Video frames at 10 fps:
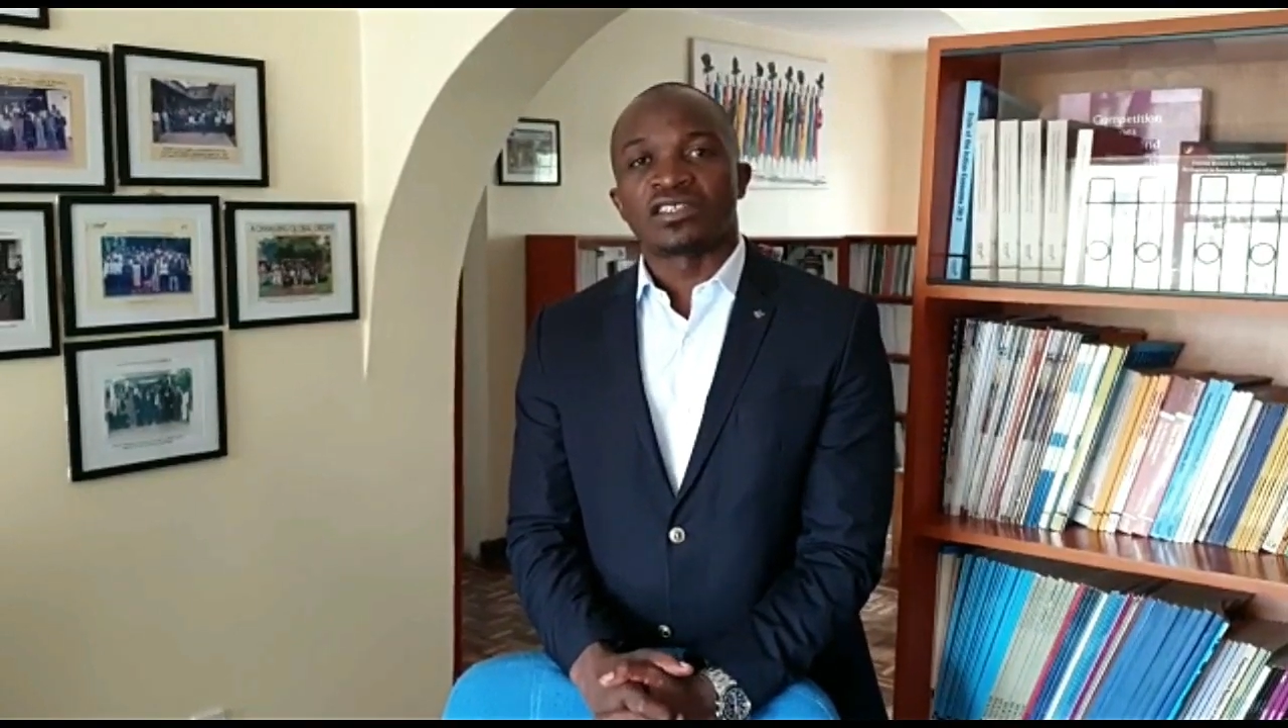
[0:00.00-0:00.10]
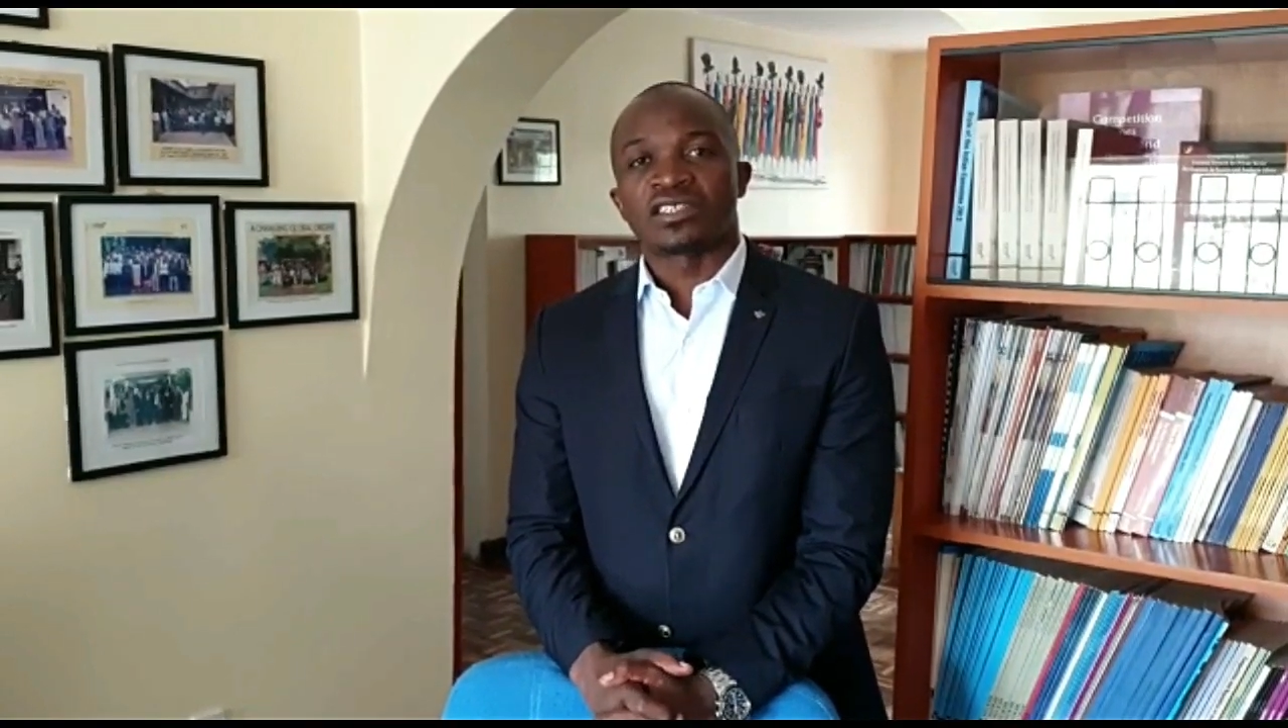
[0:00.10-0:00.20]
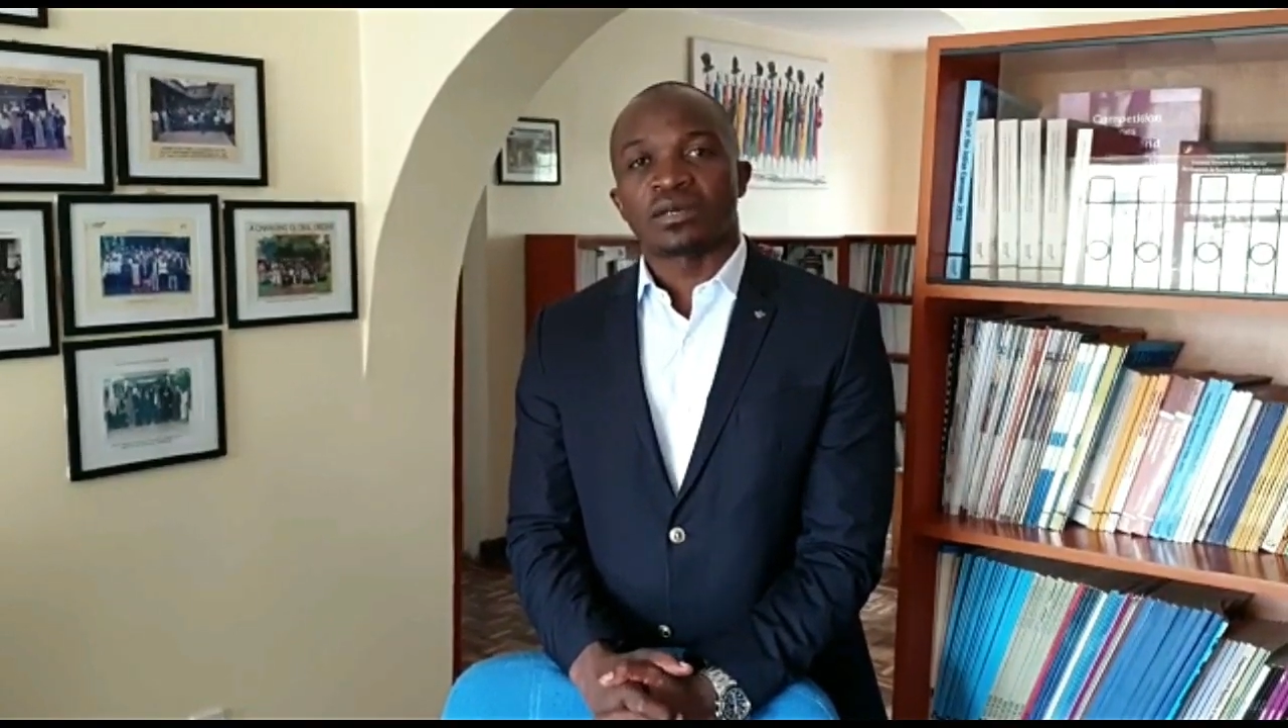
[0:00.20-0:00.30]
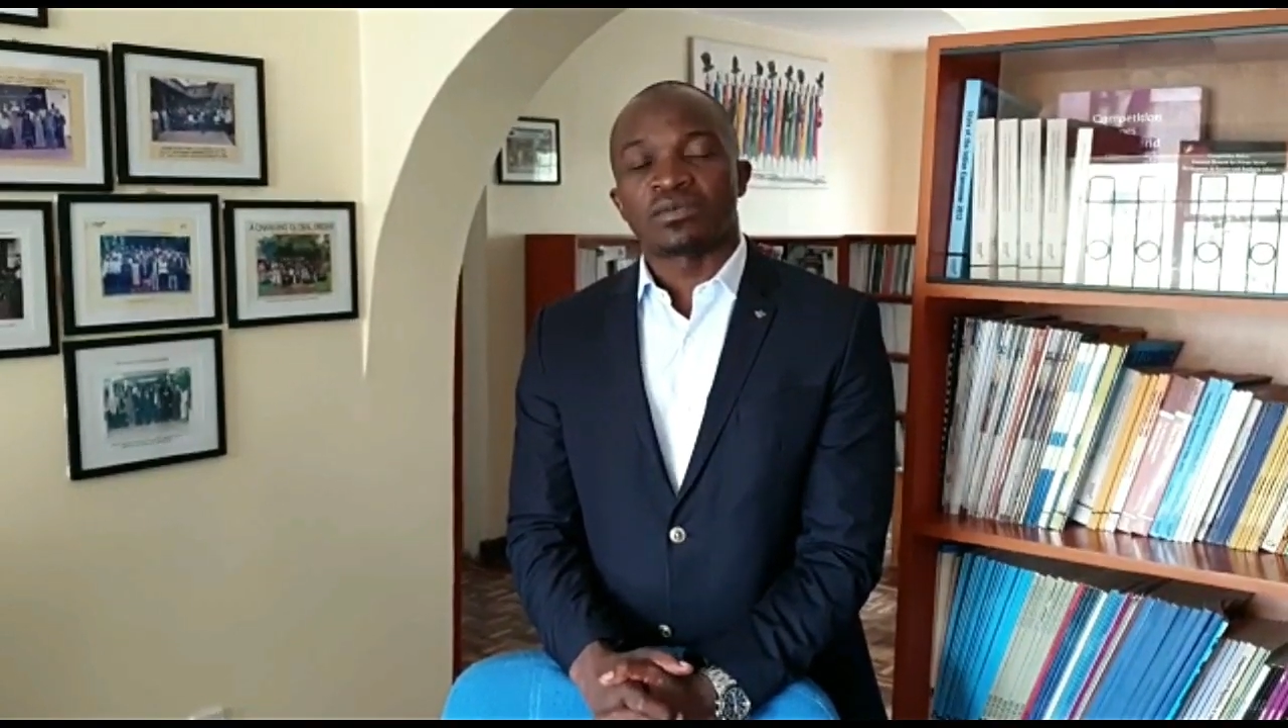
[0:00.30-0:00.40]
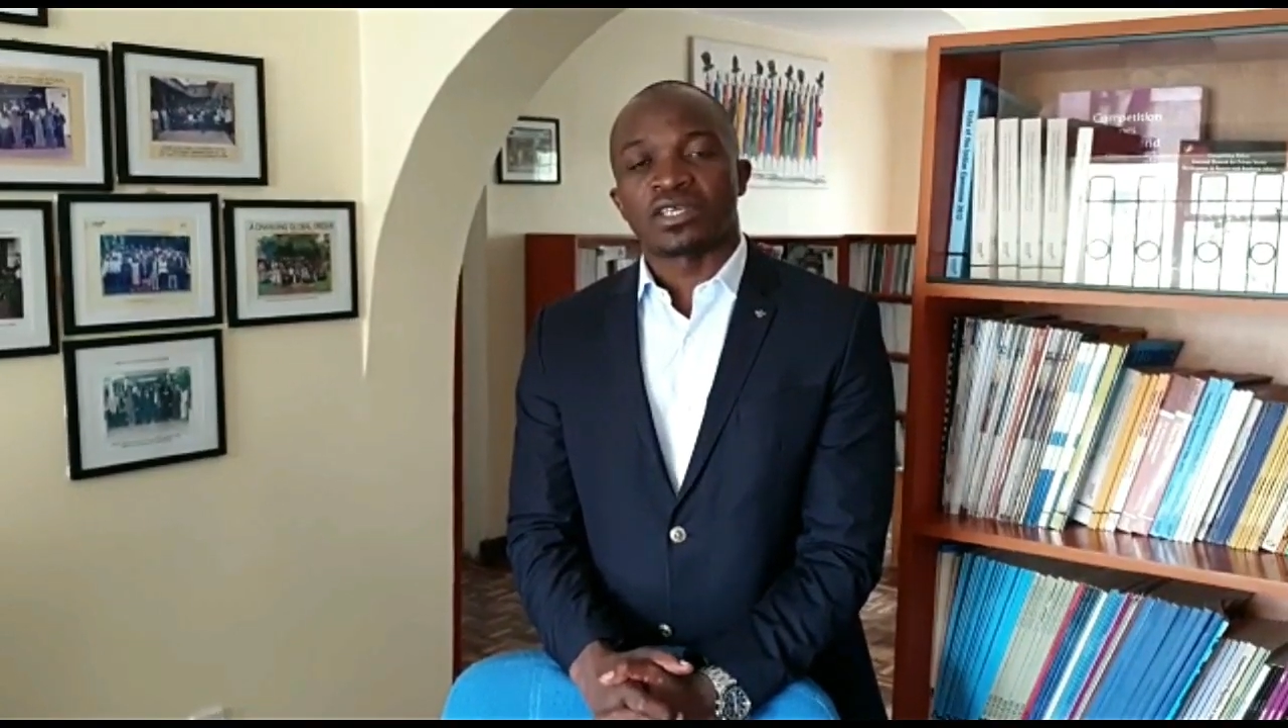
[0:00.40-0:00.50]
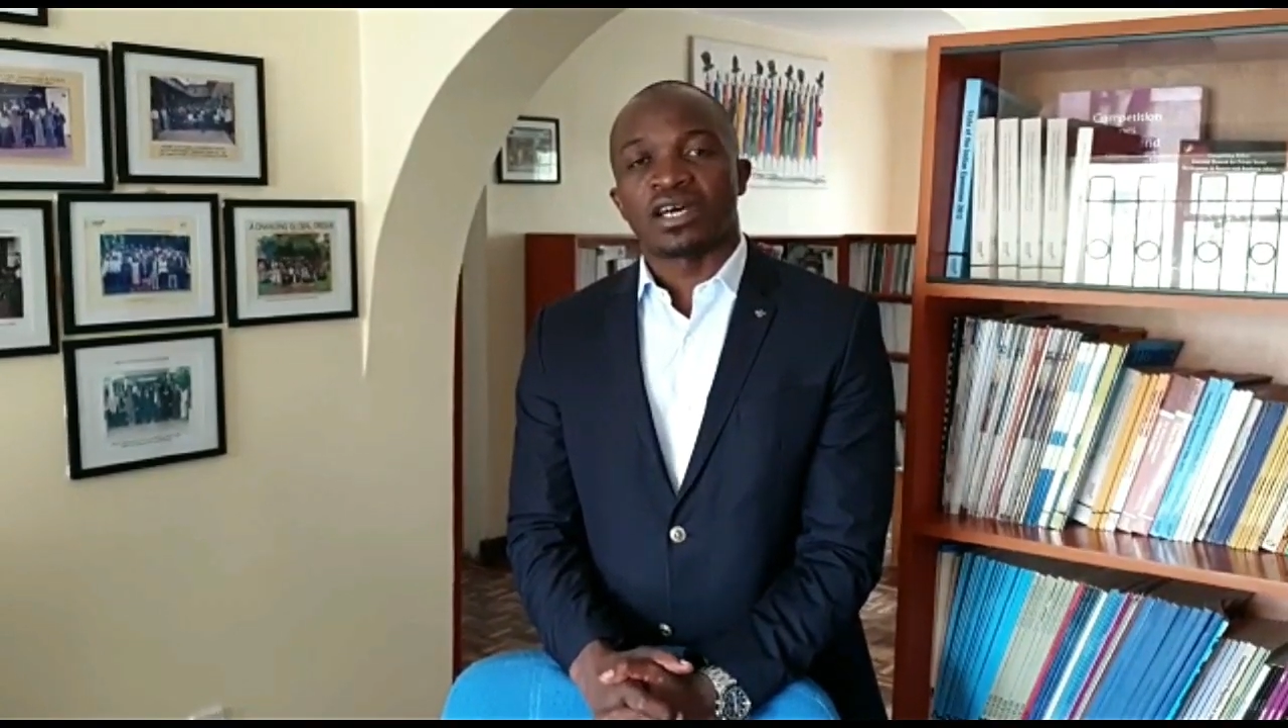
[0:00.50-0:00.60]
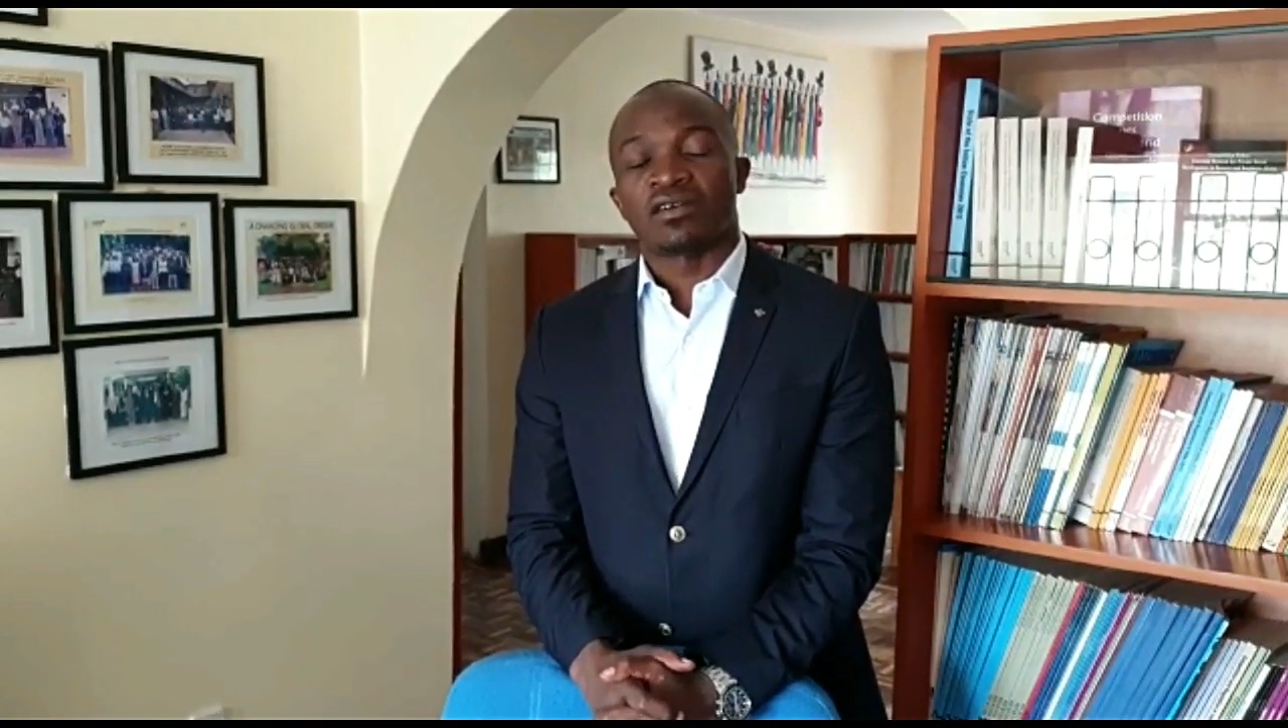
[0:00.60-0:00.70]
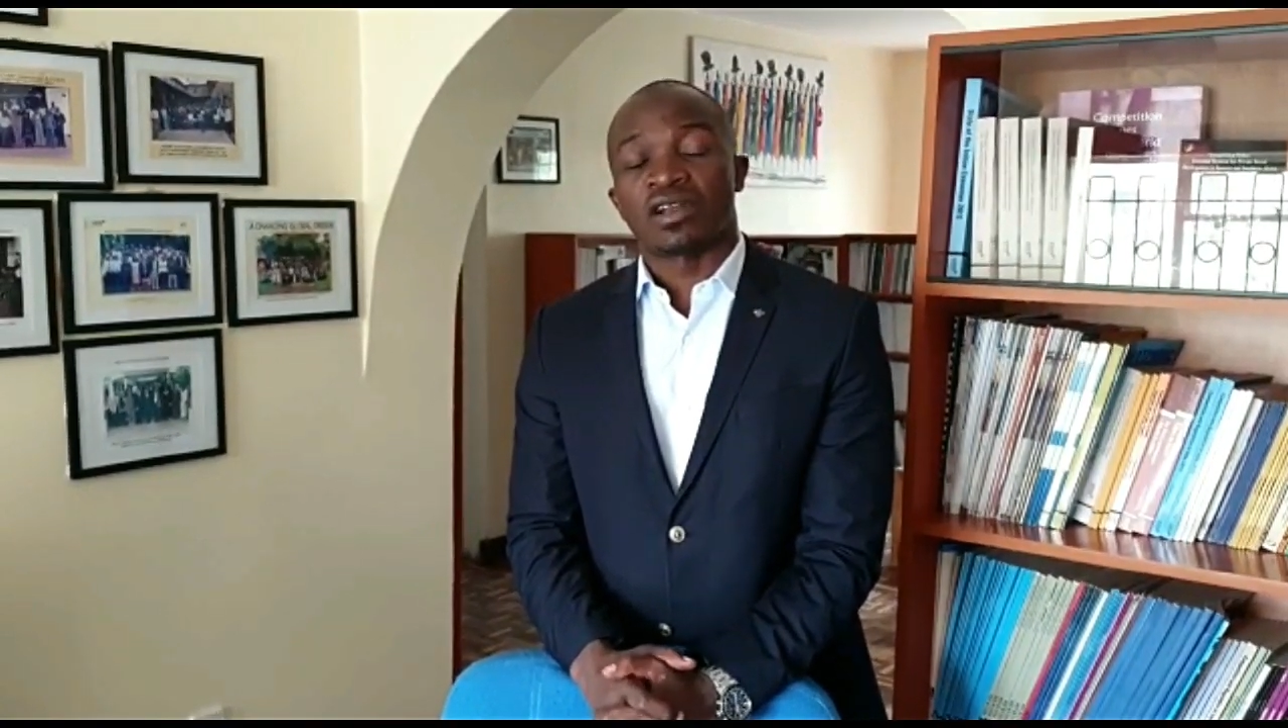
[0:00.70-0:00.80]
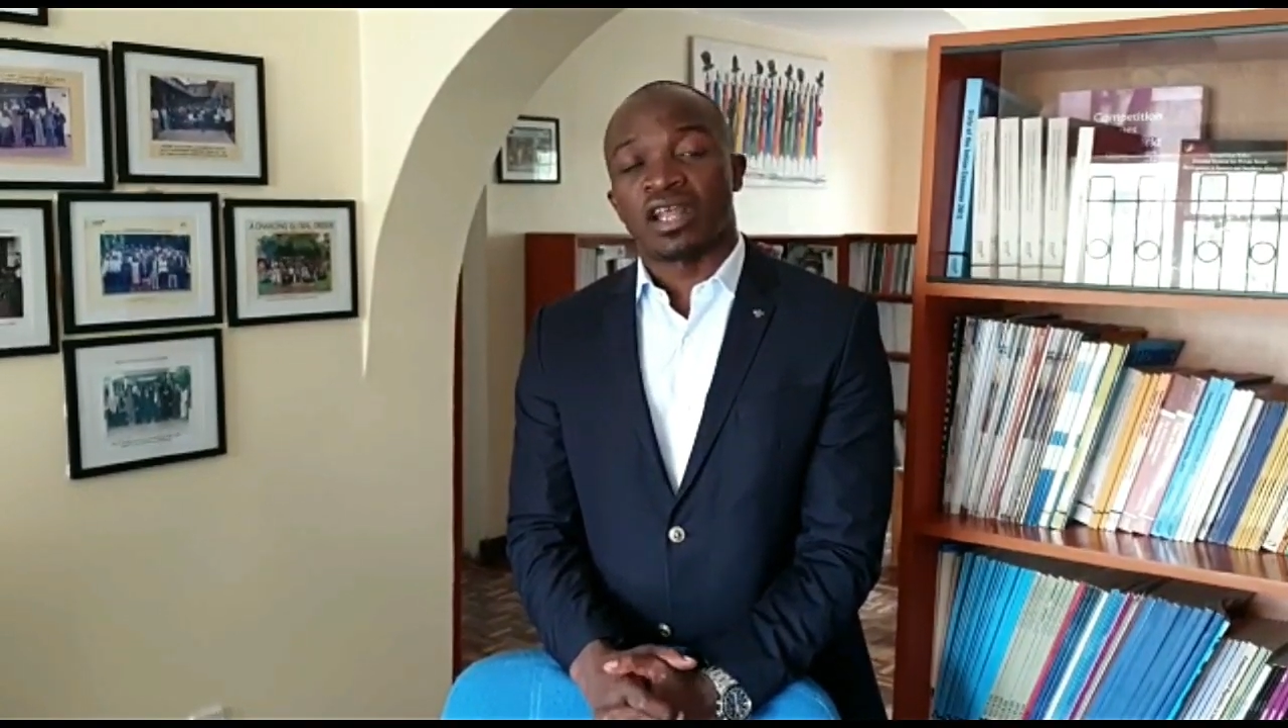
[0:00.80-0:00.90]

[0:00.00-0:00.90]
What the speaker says: sub-Saharan